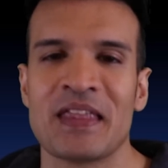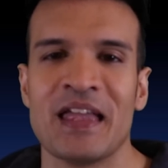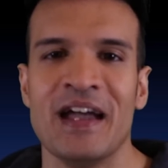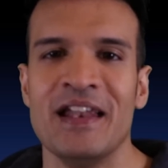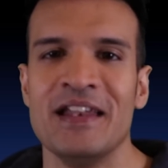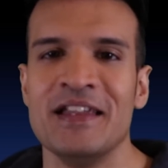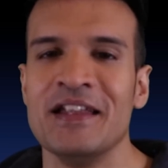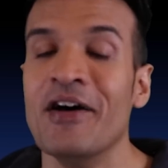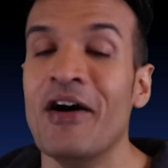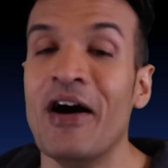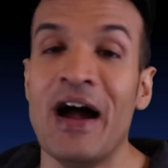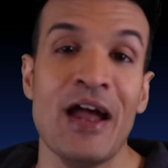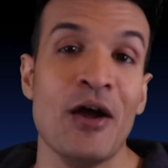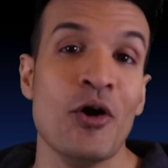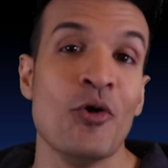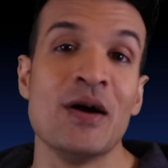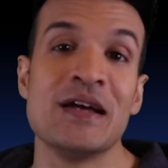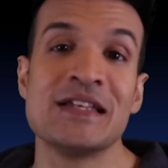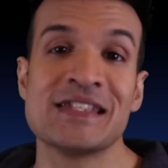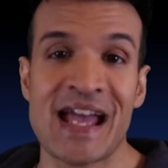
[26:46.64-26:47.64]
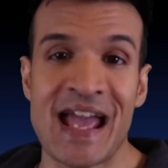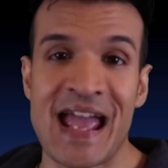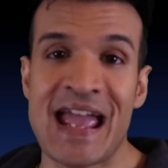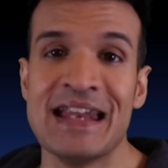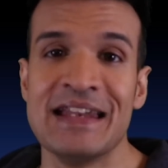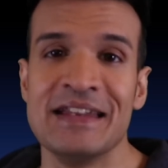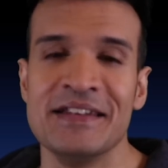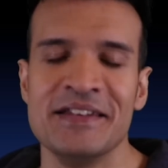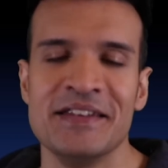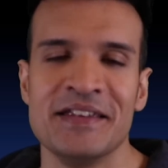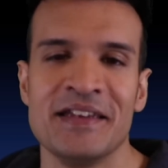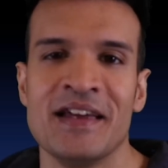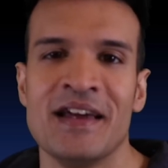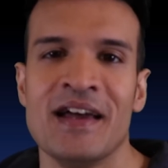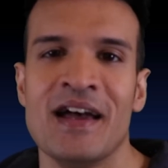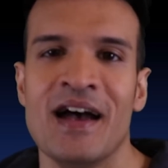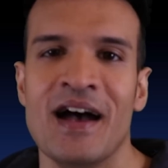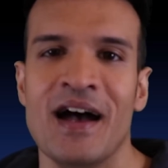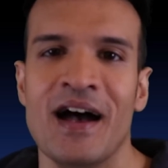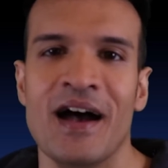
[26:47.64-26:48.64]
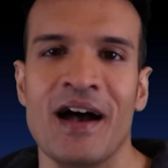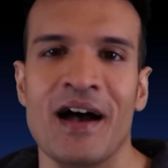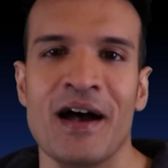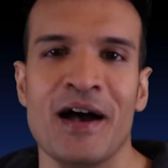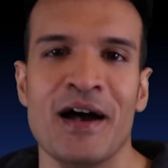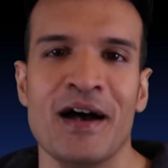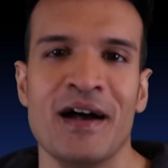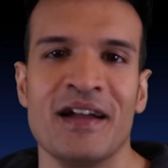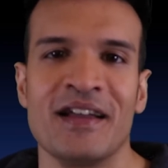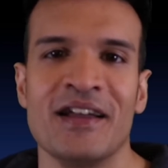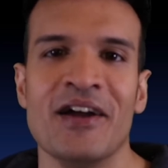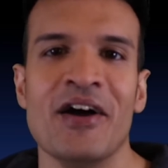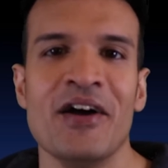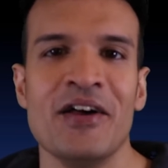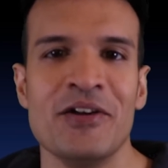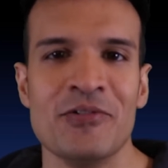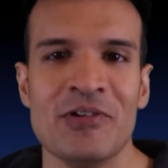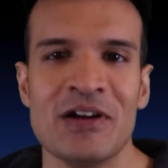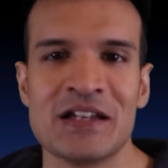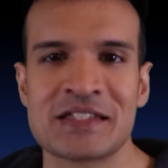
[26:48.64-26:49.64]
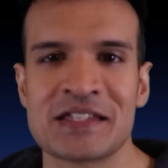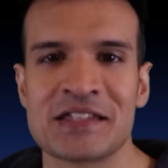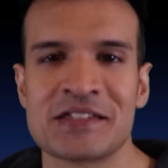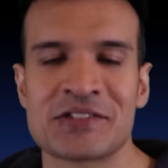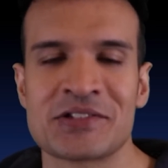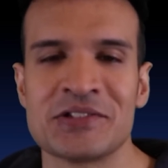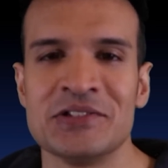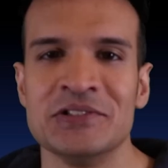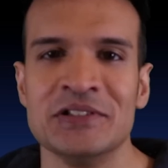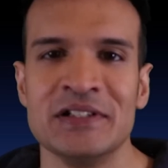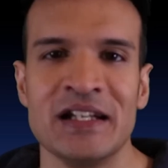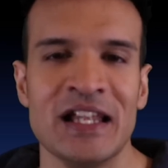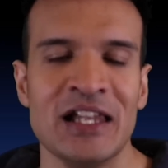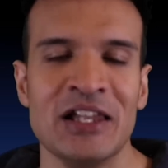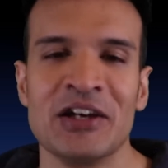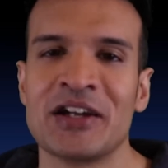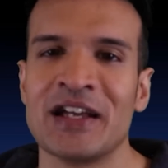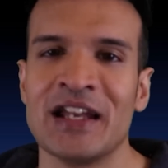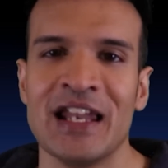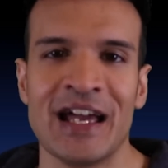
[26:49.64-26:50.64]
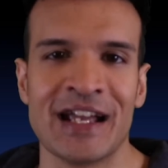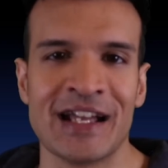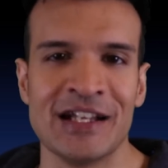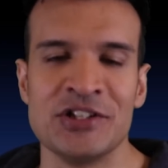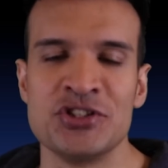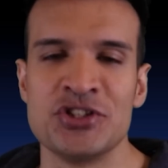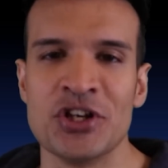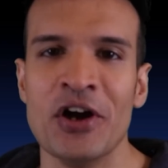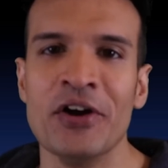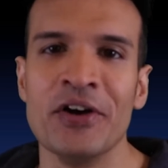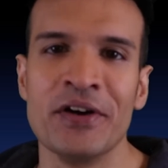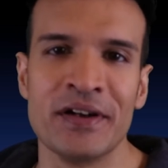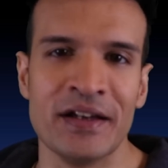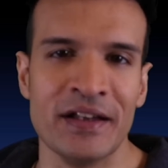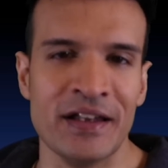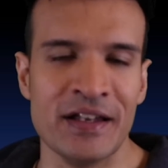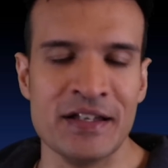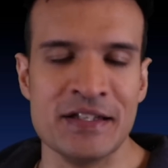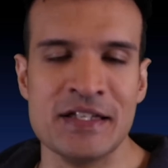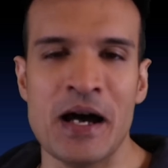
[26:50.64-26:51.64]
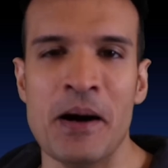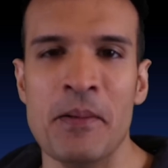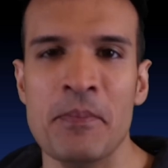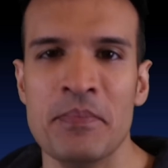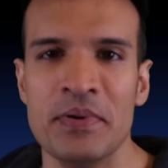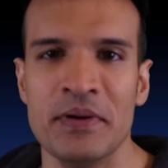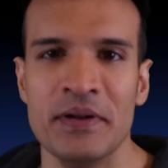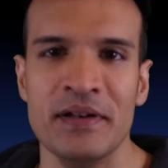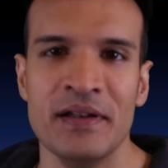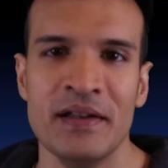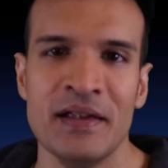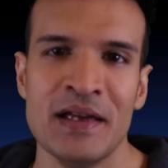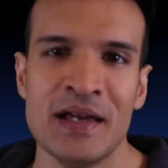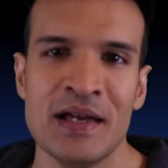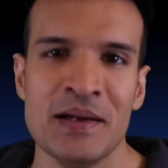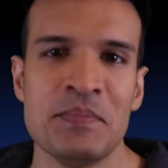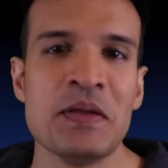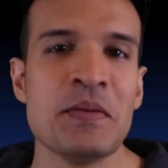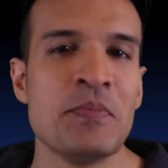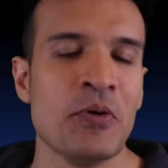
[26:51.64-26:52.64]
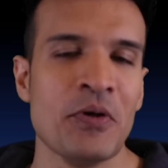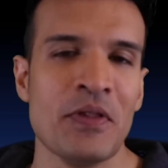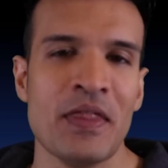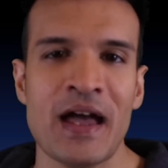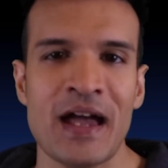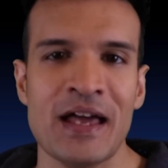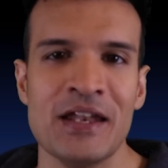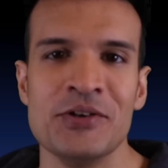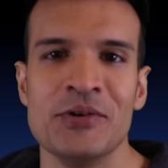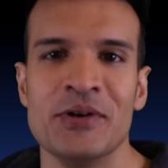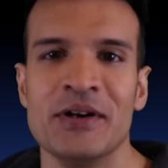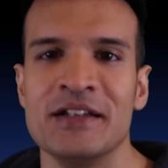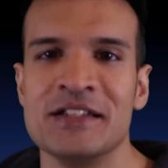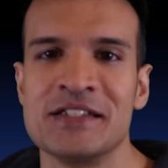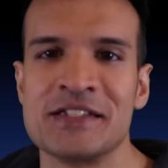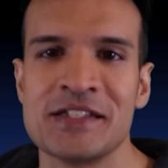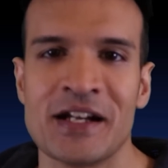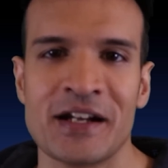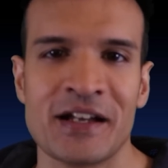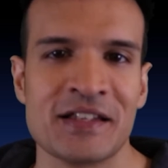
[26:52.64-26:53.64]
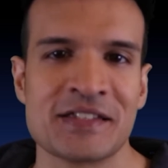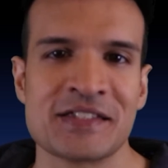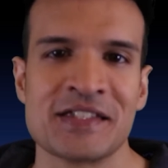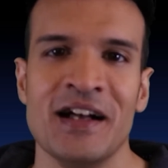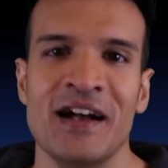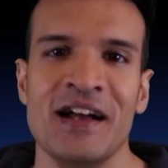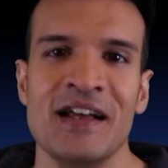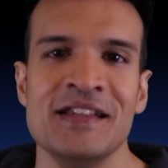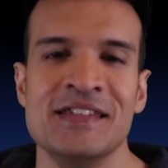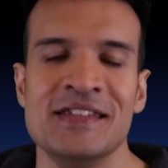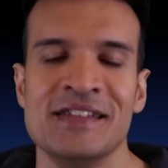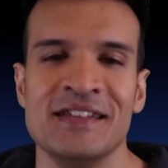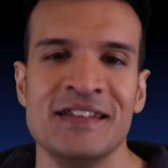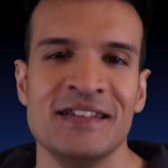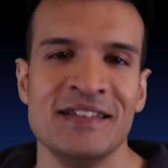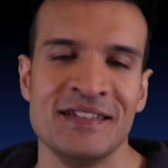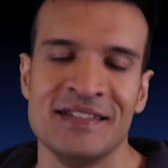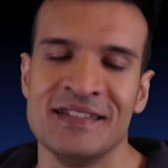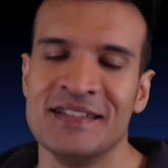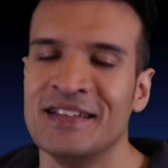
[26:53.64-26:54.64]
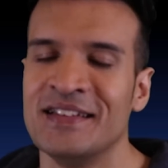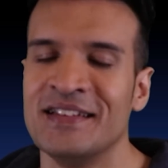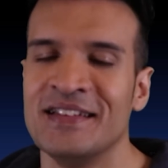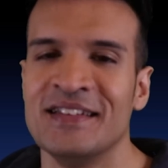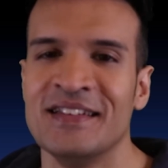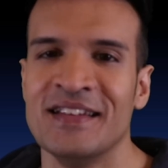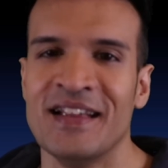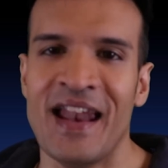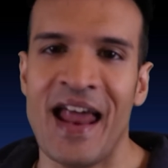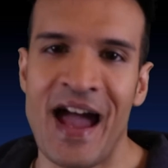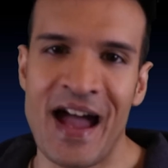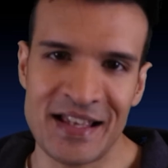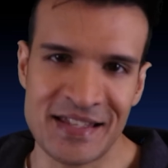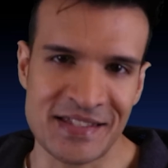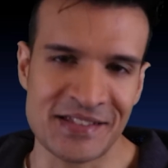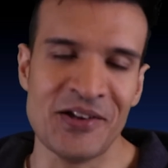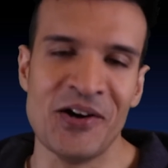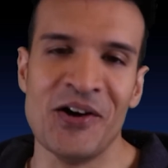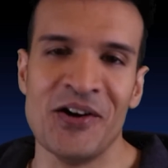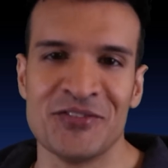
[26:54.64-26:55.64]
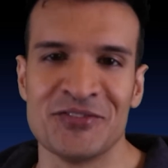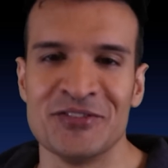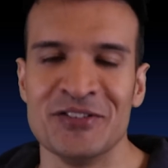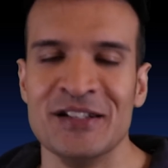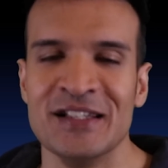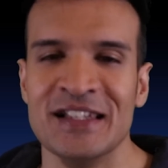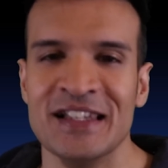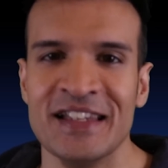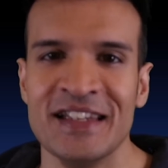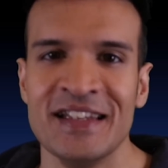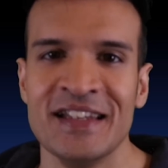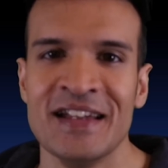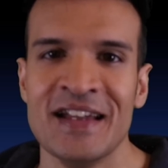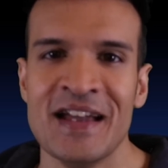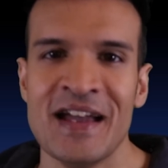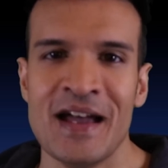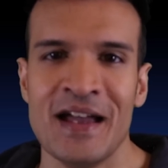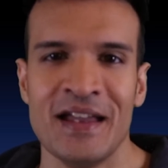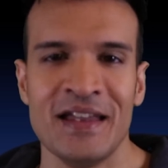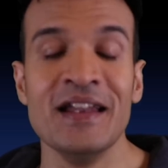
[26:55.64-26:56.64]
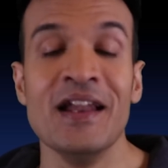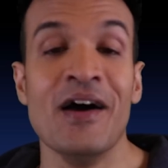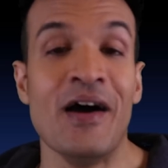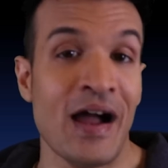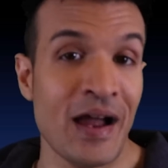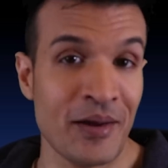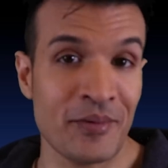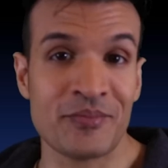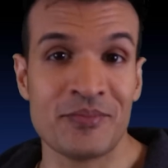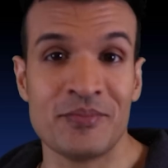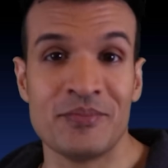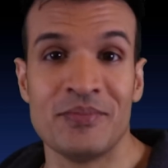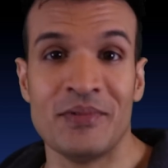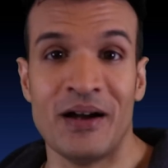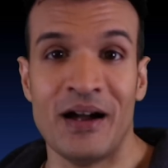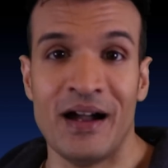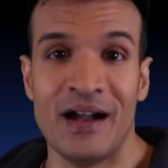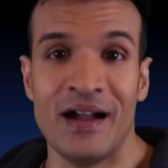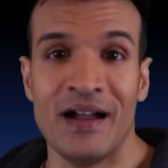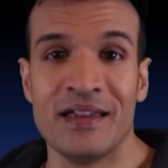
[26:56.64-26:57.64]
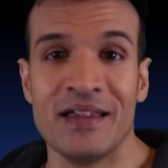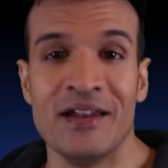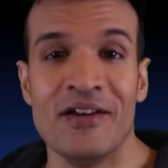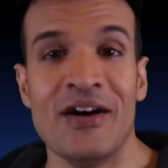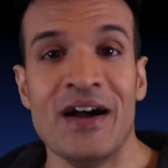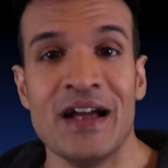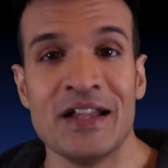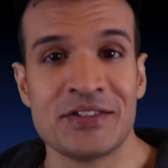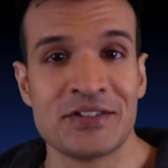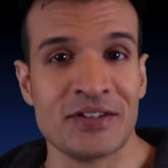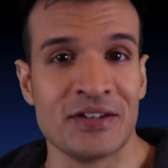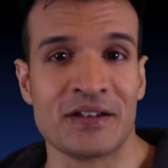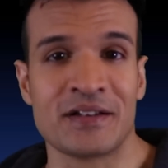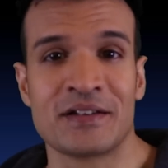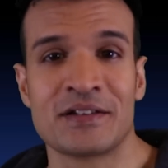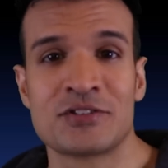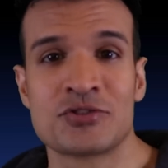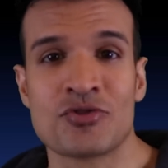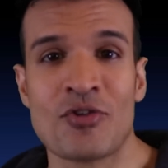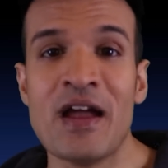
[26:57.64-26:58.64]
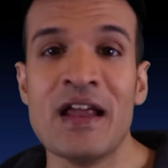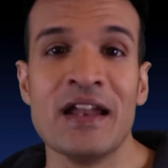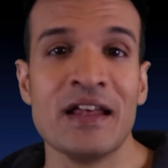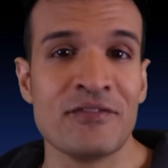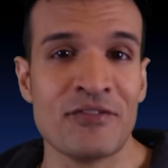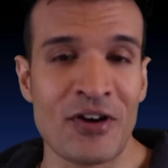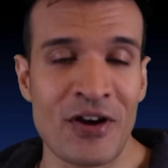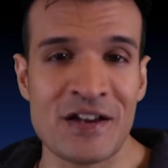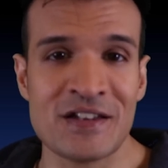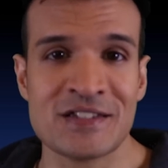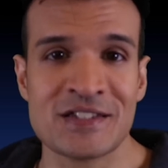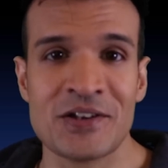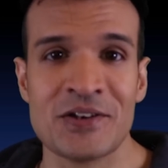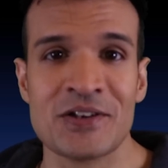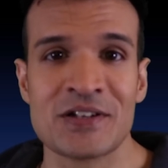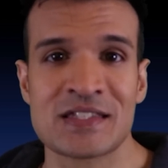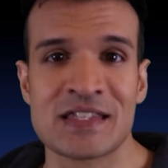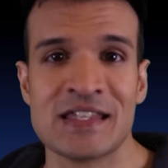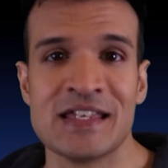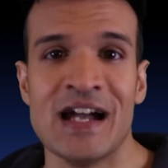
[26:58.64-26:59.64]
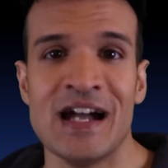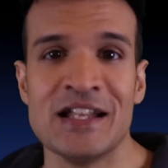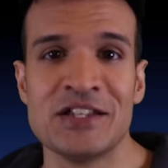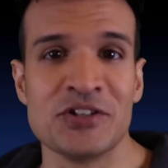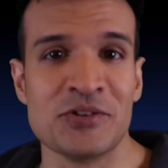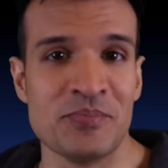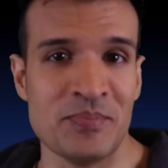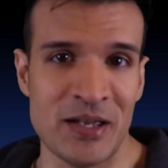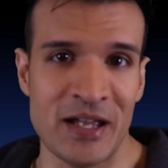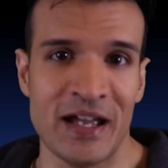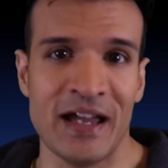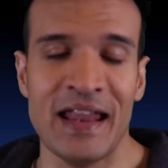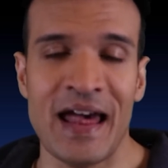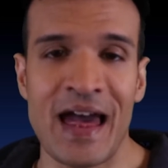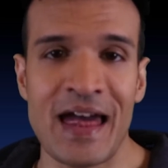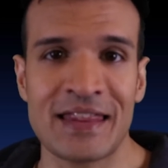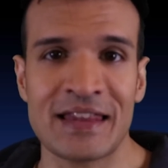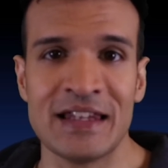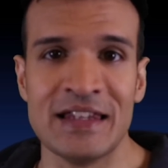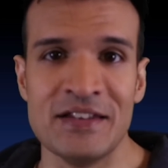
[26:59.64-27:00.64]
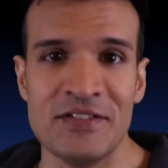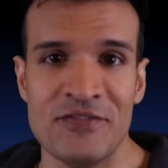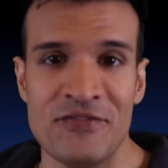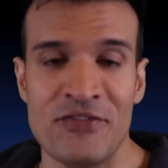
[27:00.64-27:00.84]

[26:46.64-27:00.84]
and I always hated going to wrestling school and it looking like a joke and a dump, and people there doing suck it signs and assing off, really. I took training very seriously. I took being an athlete